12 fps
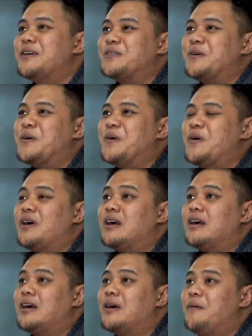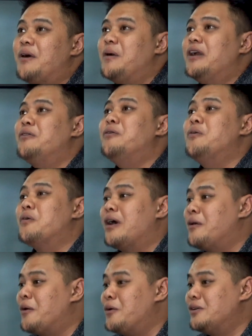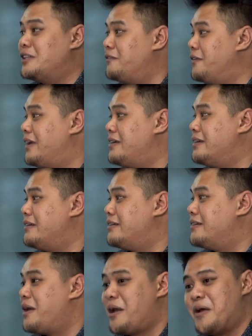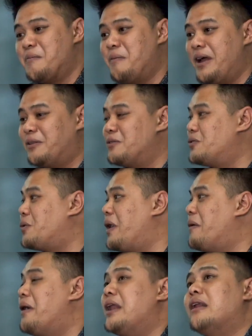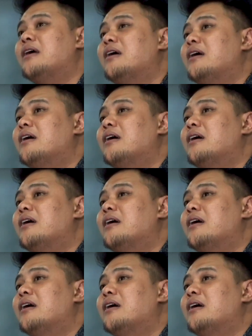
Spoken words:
So what do? I got no certification. Back to square one.